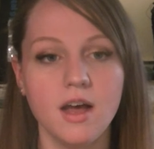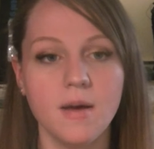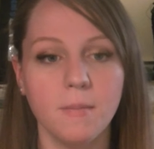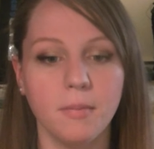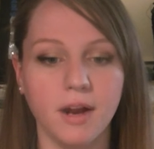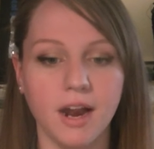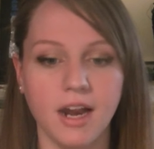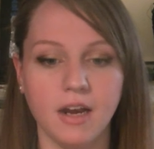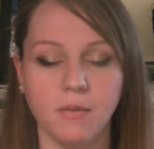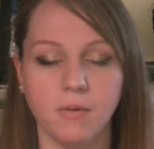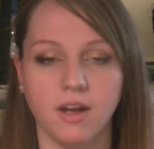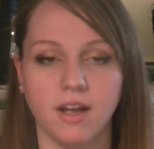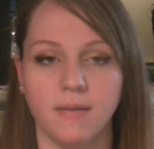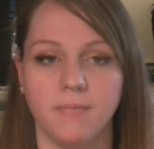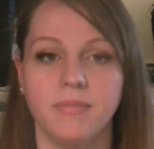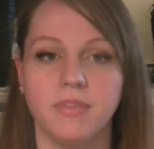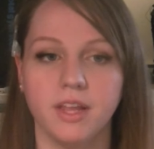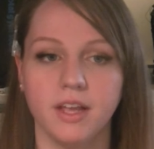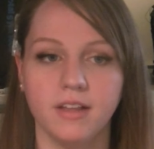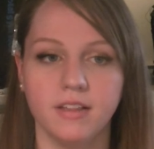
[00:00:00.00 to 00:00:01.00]
But anyway,
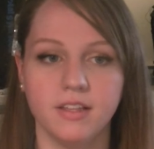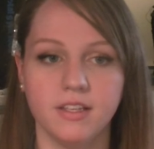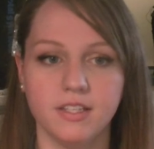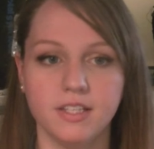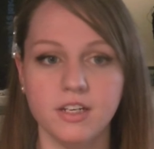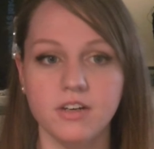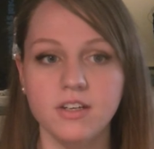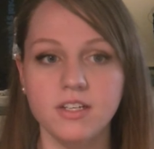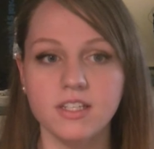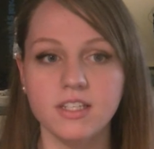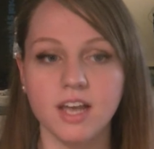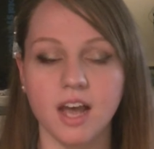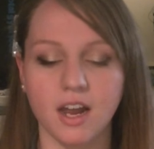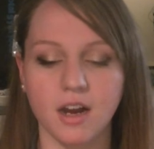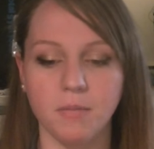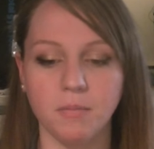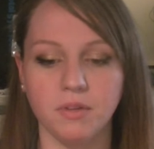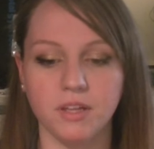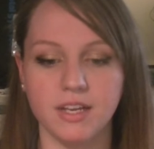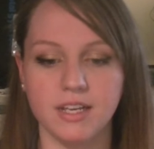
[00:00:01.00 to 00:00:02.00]
the series
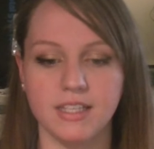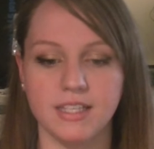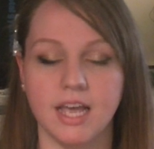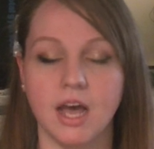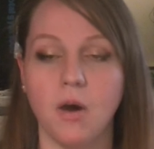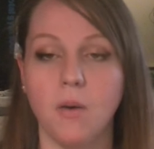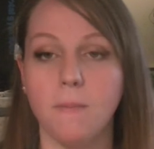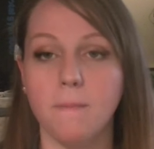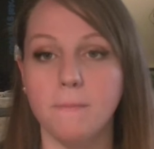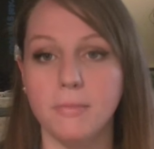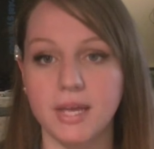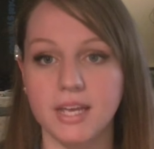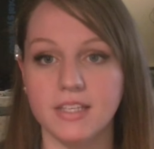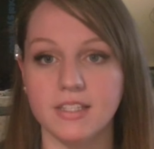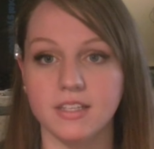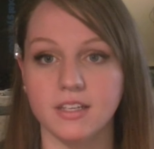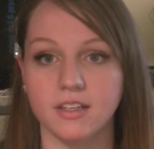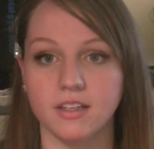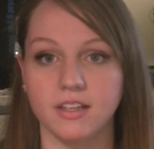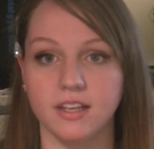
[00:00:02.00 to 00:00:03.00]
kind of plays out
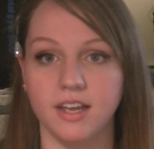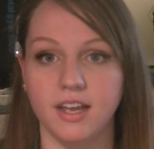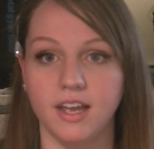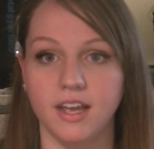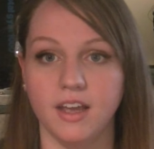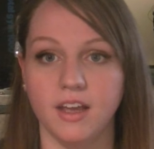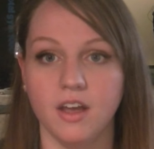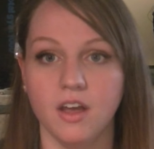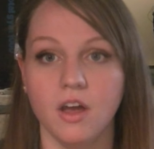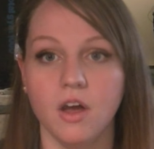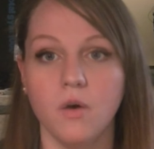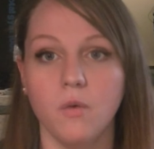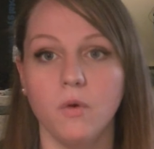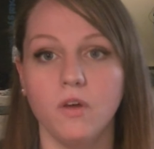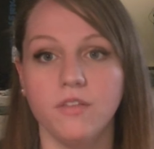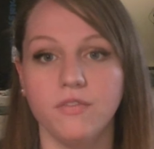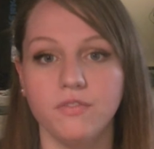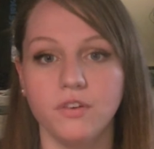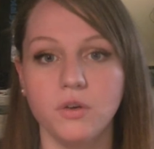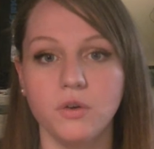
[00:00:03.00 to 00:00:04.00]
basically
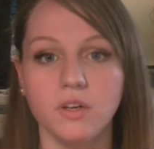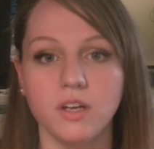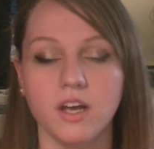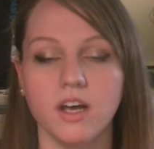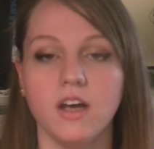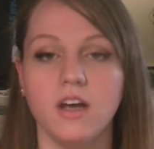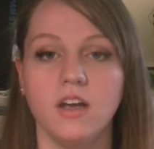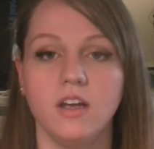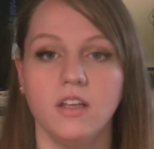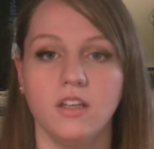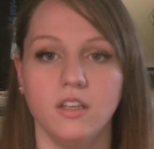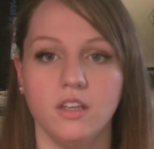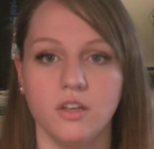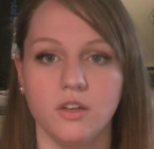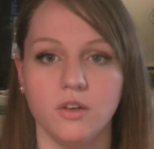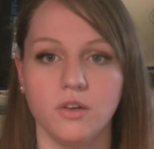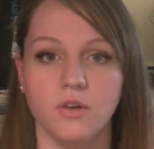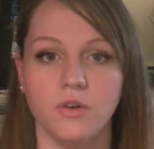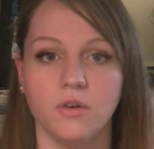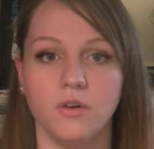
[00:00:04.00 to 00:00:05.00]
with Fuuka,
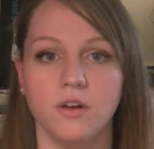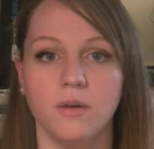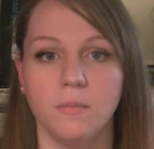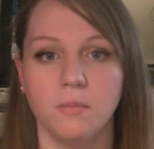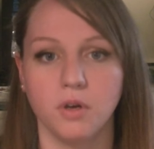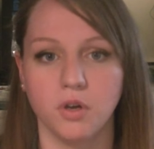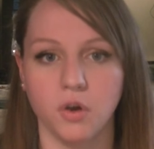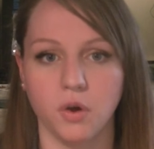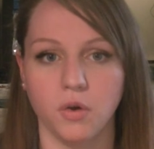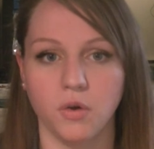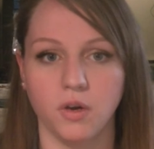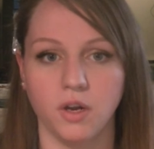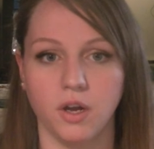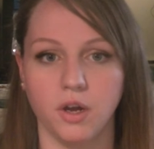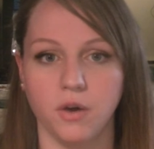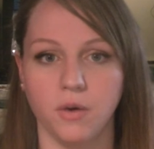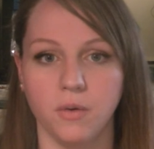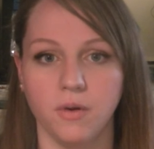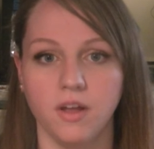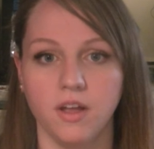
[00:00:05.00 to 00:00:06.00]
Yu,
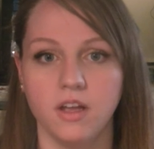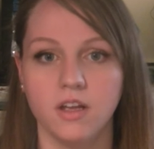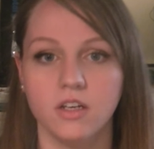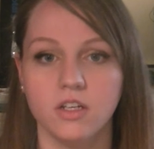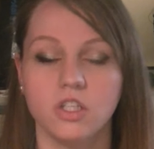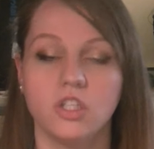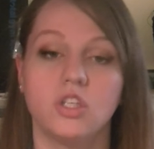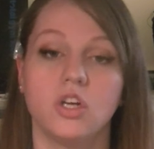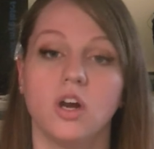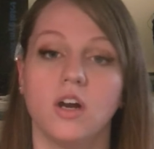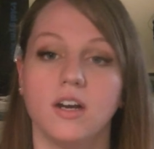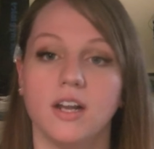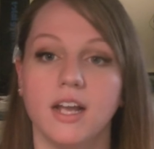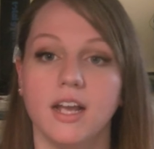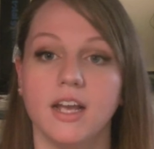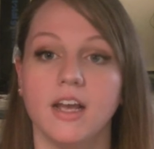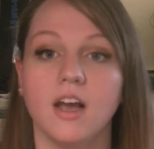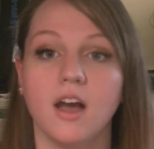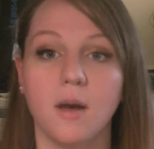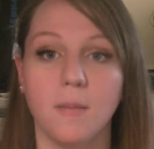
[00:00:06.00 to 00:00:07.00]
Makoto
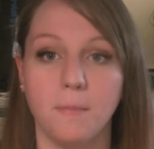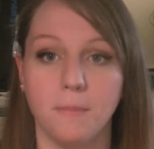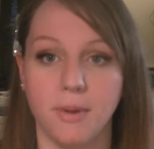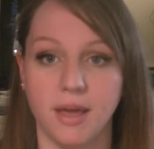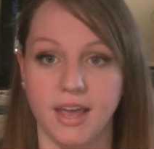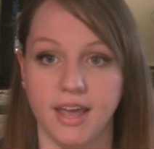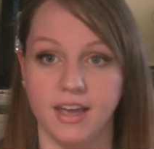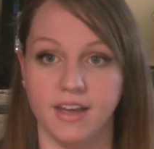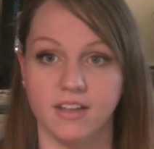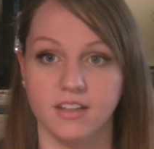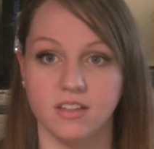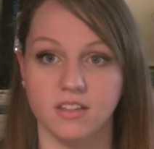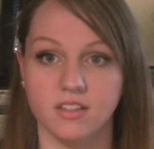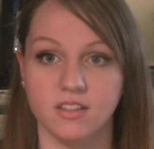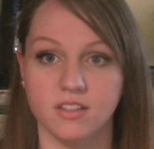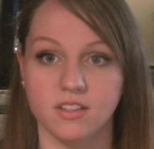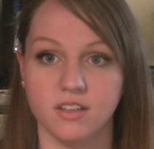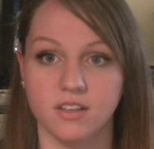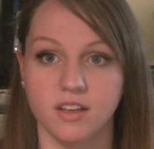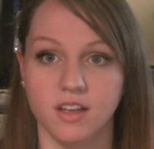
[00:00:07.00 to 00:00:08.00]
starting a
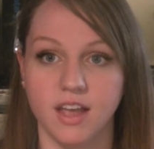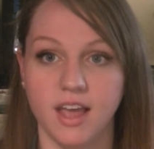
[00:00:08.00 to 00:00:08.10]
band.